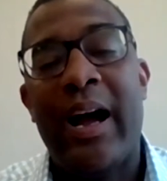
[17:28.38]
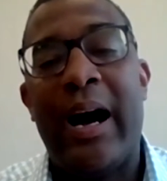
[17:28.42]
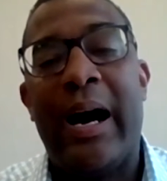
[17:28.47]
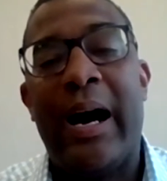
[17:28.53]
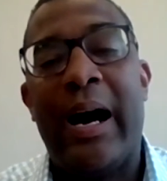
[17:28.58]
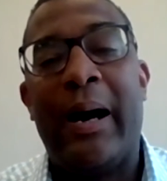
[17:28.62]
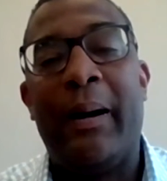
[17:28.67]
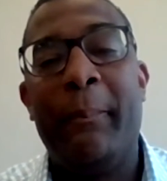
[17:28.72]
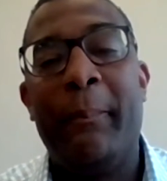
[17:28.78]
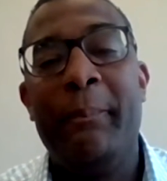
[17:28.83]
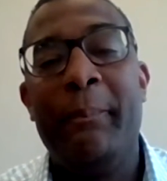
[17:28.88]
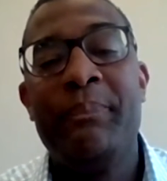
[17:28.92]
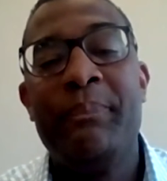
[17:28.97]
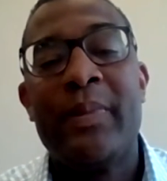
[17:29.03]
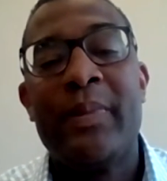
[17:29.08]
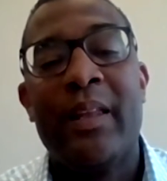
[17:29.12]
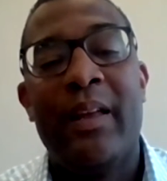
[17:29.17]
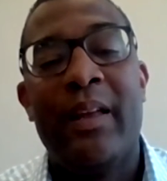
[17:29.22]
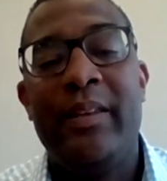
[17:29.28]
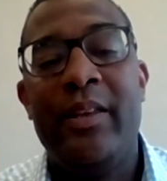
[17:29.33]

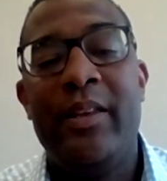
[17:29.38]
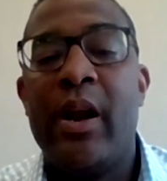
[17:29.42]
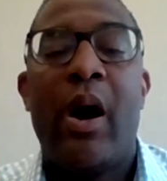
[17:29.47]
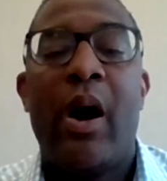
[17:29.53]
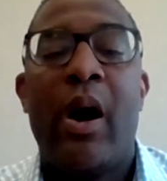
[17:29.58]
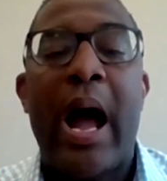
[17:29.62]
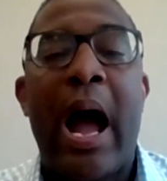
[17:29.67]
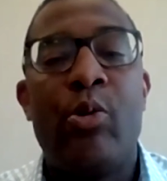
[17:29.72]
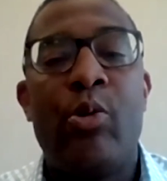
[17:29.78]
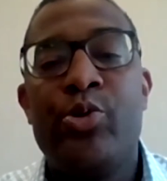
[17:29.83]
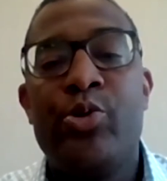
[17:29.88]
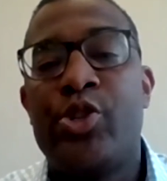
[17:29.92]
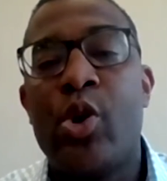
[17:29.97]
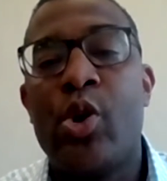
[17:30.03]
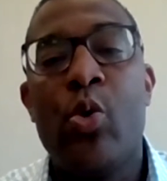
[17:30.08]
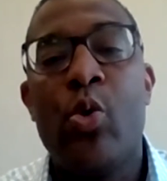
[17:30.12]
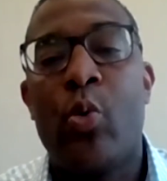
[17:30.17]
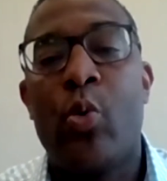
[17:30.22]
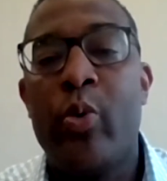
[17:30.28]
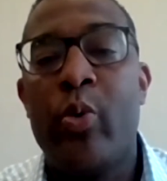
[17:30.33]
I'll
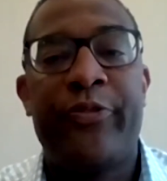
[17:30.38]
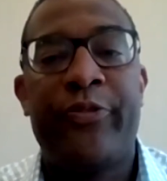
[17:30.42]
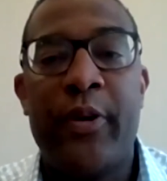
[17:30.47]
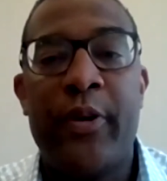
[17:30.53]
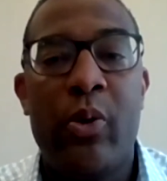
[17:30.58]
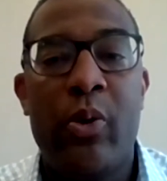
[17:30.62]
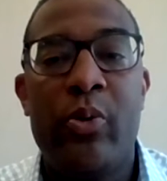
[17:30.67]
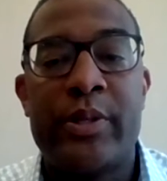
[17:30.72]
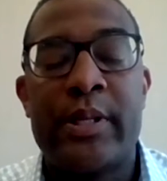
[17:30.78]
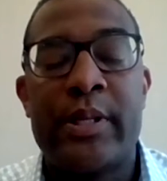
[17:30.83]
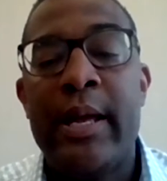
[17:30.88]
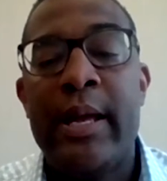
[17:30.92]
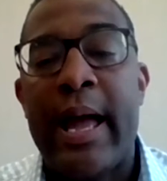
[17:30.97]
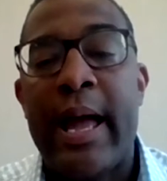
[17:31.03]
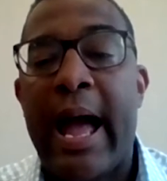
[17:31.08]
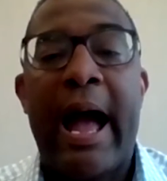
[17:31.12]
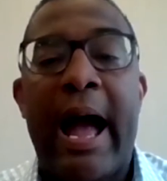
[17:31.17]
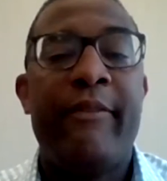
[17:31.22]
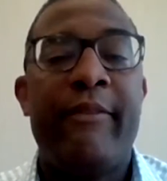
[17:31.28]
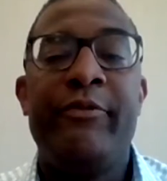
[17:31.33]
joke with folks,
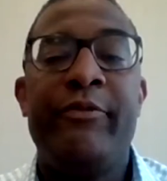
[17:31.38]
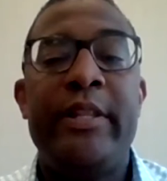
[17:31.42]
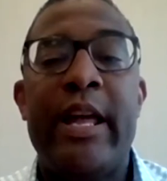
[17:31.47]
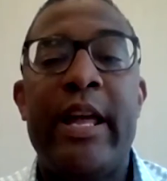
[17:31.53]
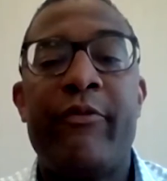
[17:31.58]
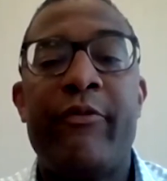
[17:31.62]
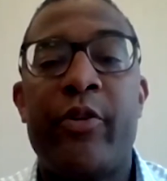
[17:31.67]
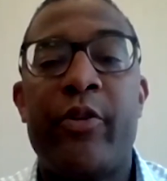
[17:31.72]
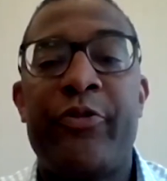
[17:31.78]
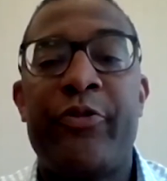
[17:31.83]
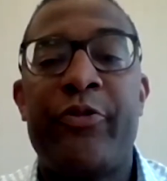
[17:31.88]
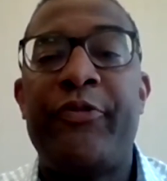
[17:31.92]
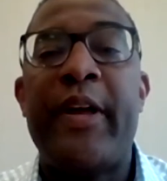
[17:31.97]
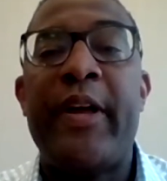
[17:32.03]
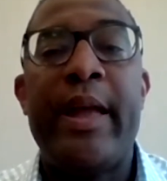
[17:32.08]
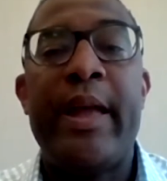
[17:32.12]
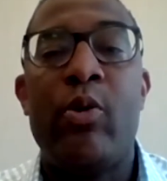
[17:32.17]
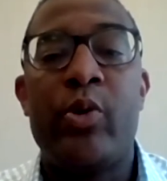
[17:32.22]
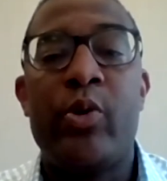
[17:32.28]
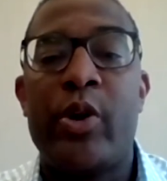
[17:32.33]
I've never
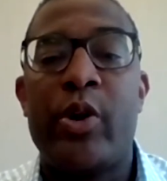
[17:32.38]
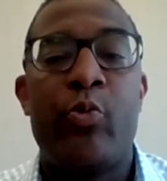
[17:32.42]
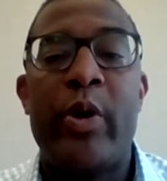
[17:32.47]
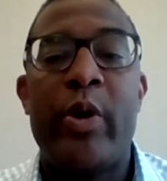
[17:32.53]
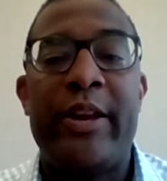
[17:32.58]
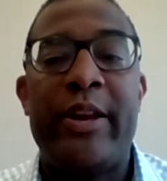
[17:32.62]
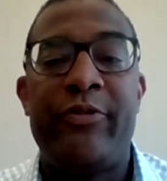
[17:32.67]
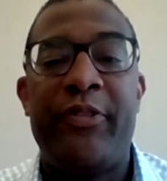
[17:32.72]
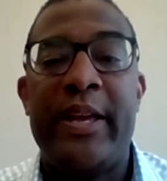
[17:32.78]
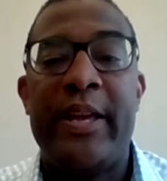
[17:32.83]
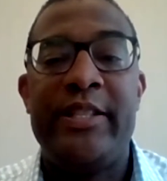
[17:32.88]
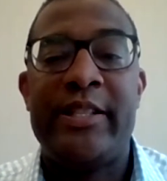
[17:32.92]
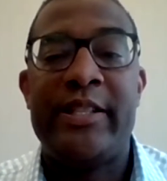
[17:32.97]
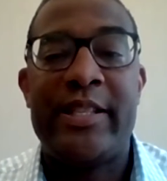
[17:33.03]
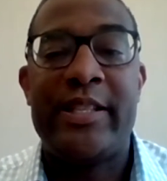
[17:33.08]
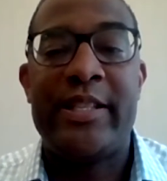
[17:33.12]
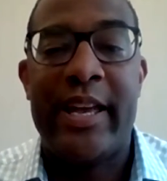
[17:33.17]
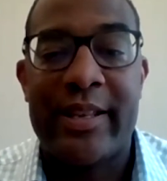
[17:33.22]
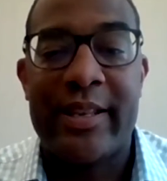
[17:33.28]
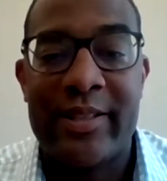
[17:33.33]
failed a red face
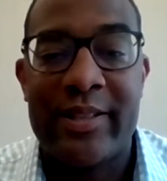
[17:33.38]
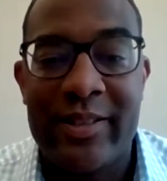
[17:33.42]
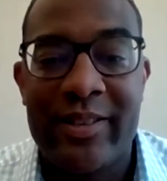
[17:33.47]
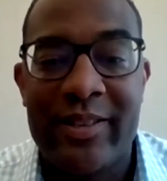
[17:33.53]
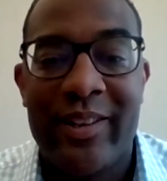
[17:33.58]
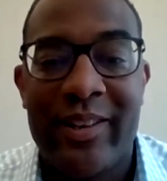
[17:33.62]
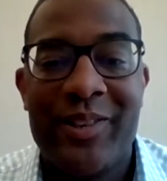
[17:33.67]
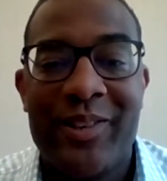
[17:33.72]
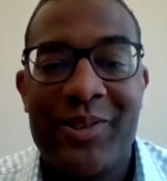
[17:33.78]
test.